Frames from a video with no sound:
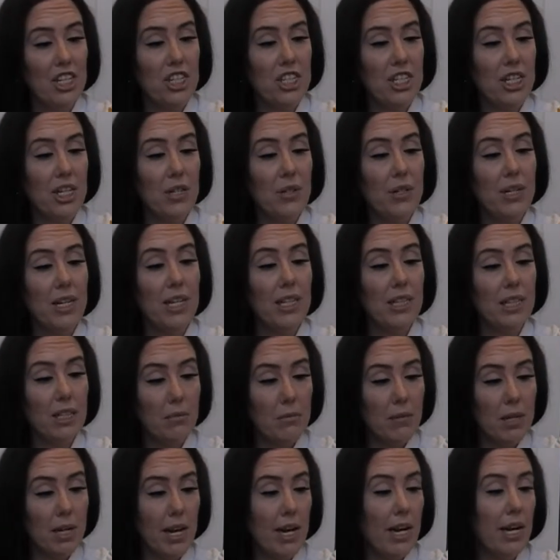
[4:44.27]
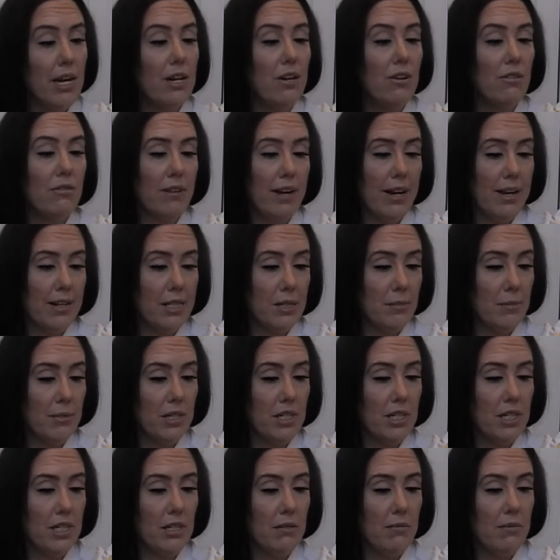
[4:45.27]
So you get lemonade,
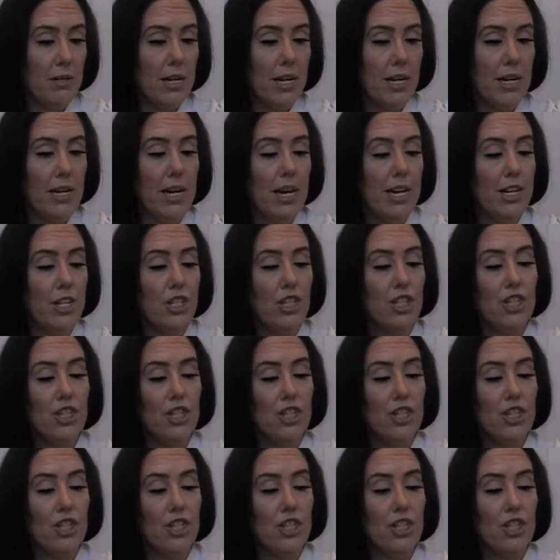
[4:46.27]
raspberry lemonade, and